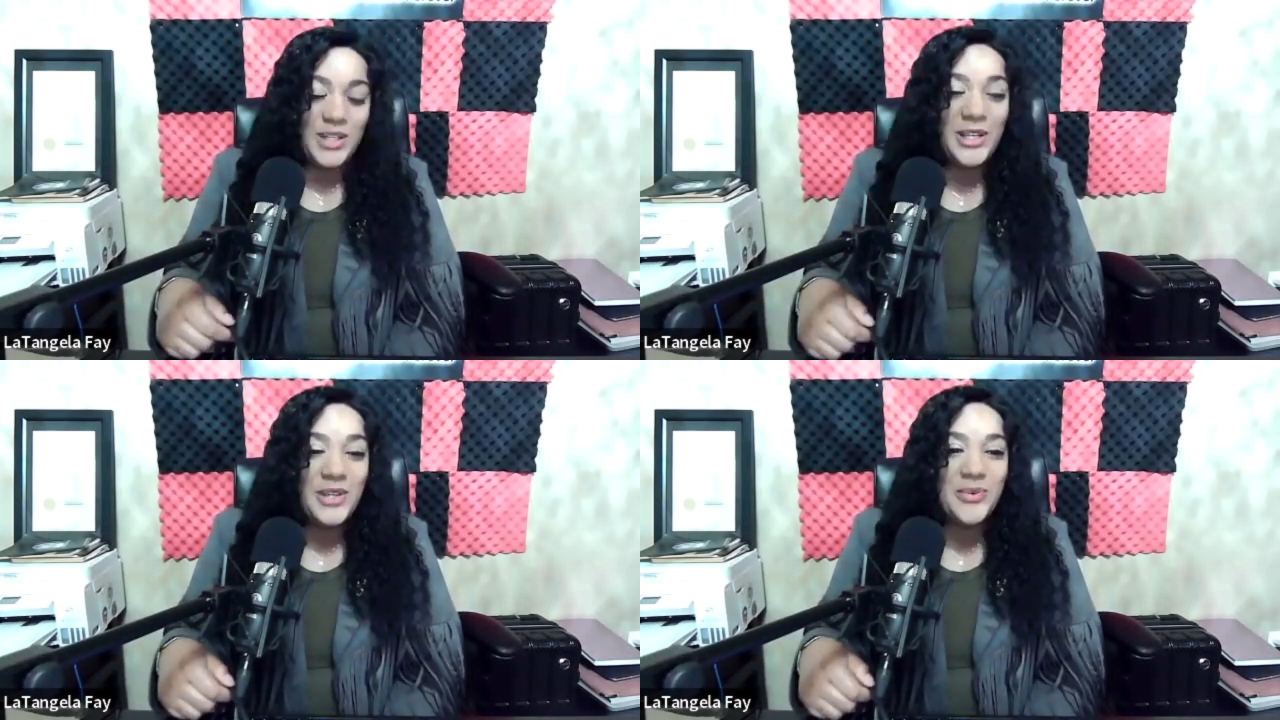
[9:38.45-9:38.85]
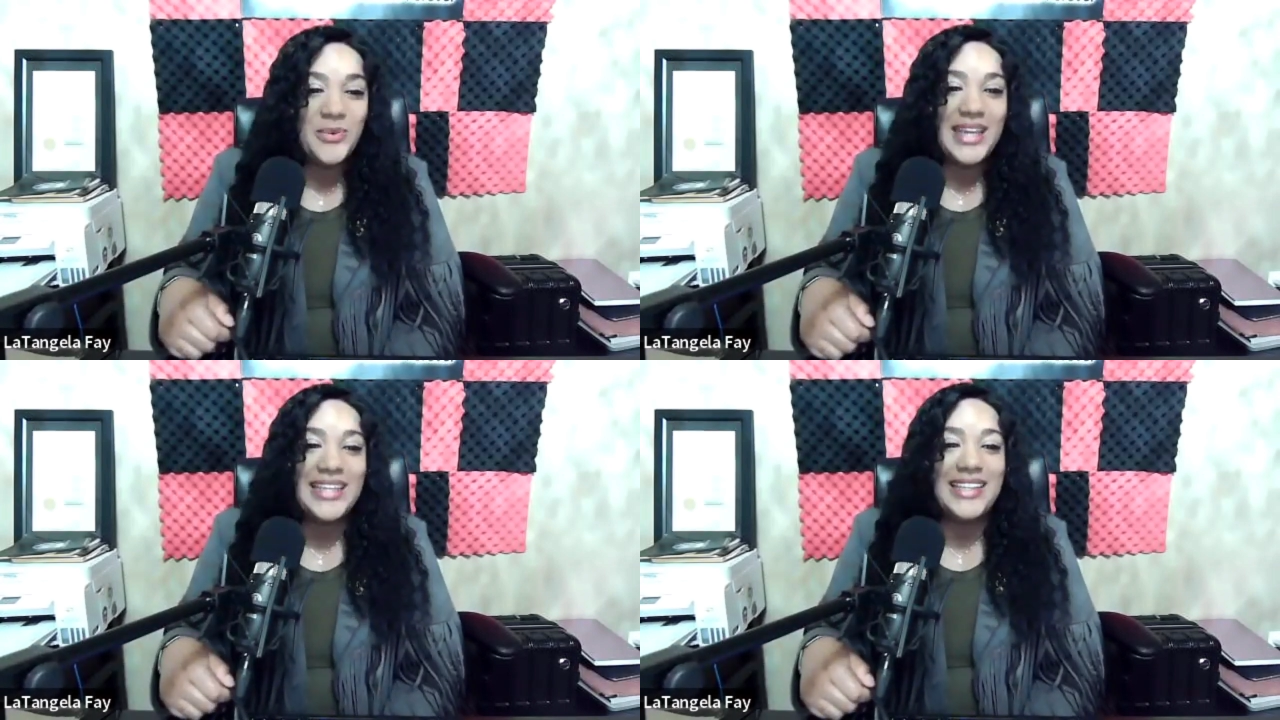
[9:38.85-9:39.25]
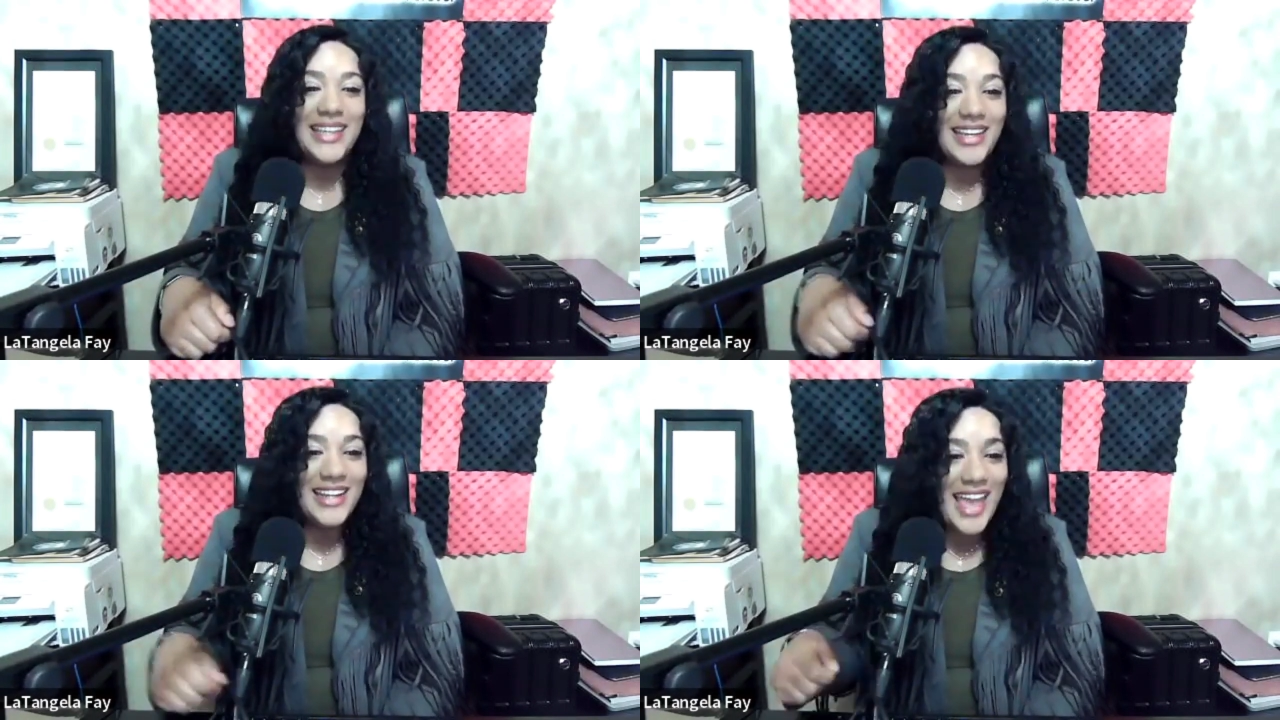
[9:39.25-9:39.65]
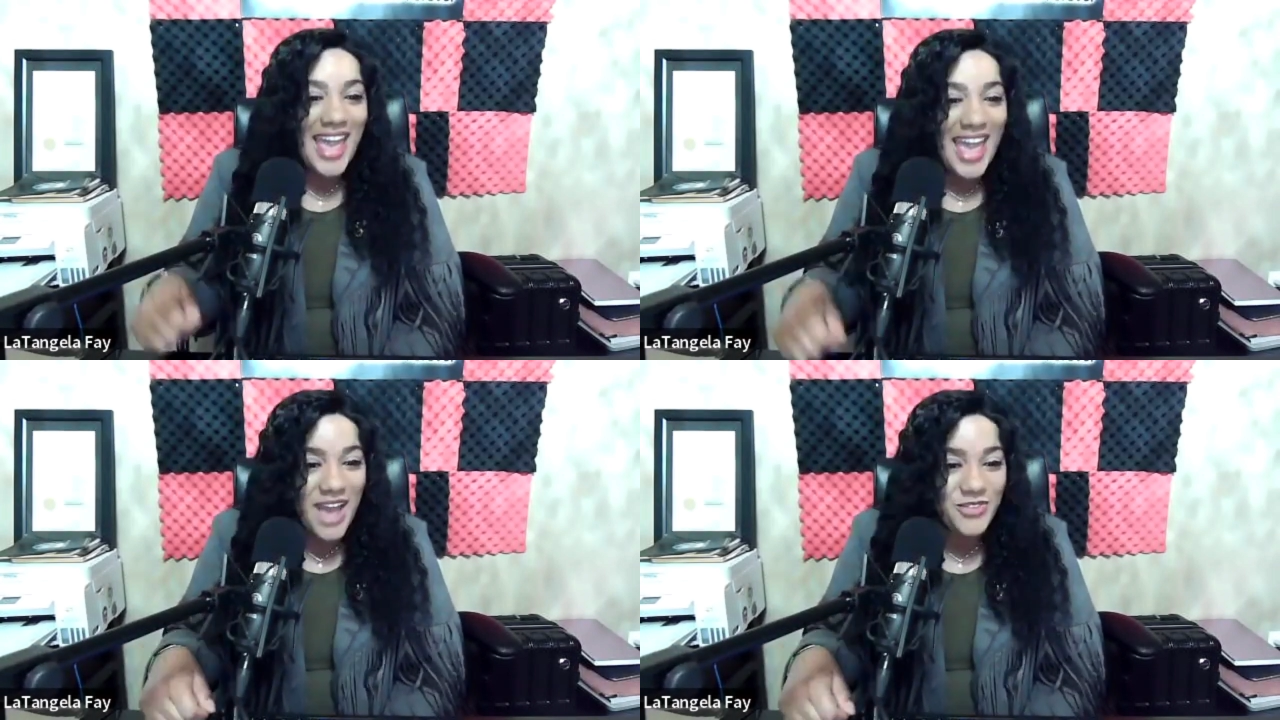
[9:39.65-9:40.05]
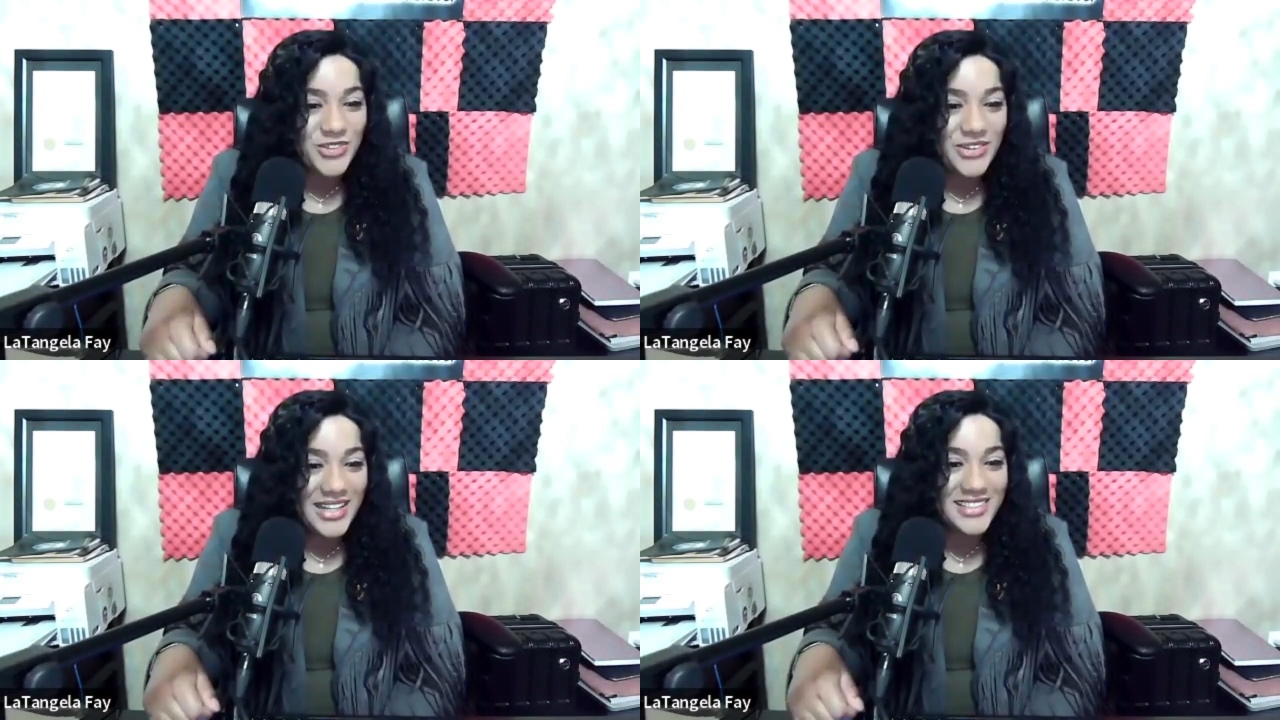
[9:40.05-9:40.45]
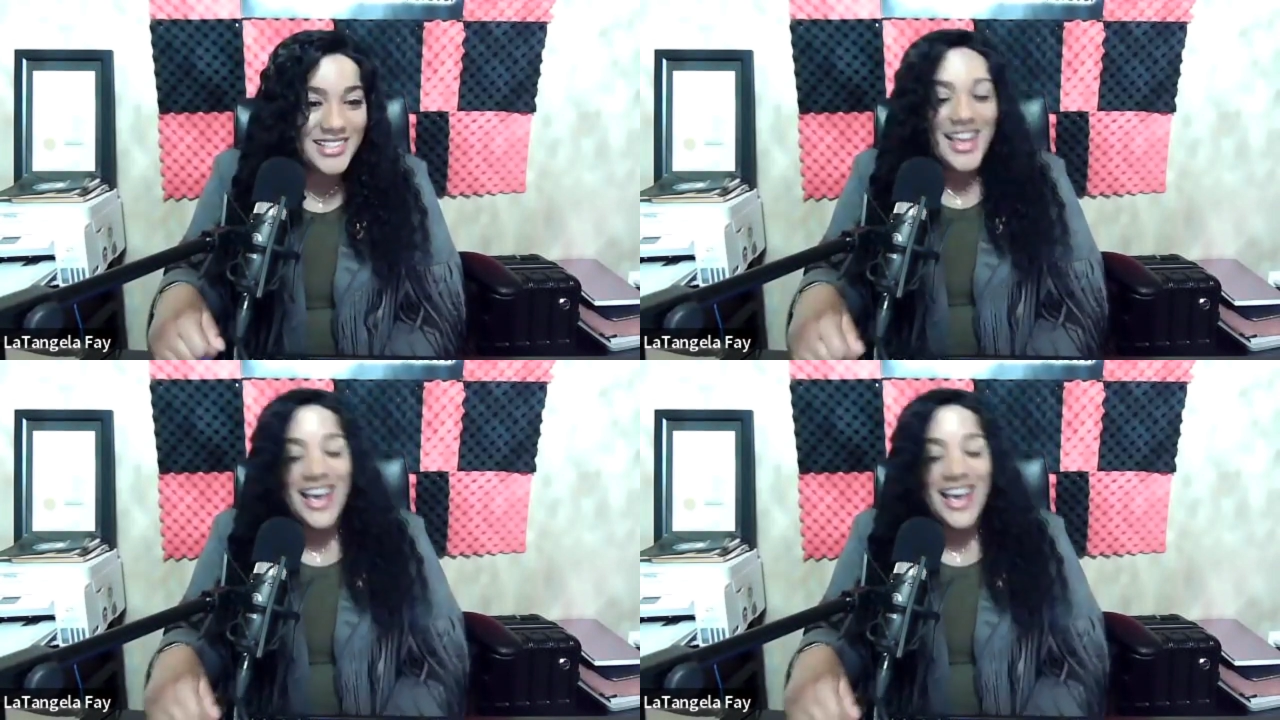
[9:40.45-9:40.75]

But either way, get after it.